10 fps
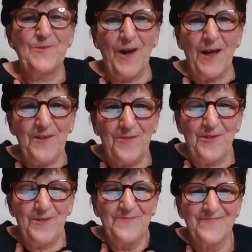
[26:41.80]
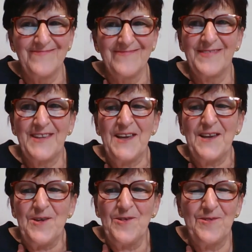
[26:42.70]
Wonderful.
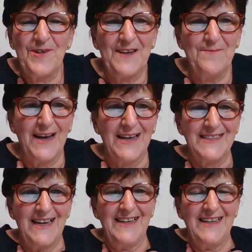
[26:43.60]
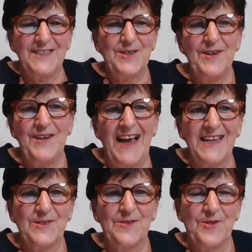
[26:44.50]
Thank you very much, Ali. So
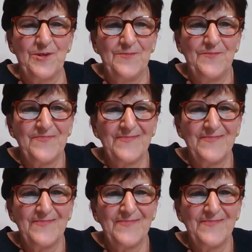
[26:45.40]
nice of you.